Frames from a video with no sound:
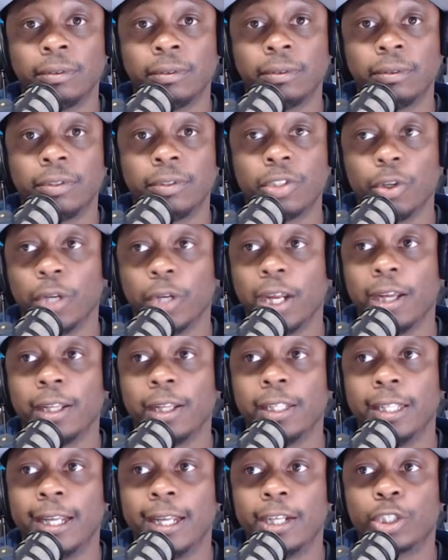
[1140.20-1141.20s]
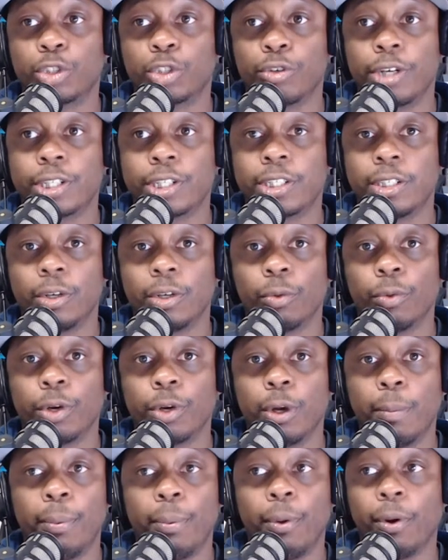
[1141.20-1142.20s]
So they're trusting a
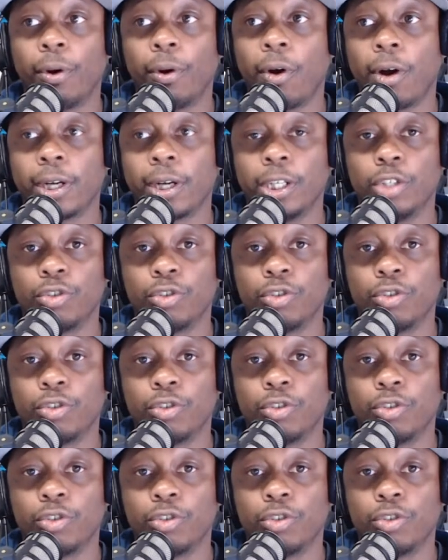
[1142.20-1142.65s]
real point guard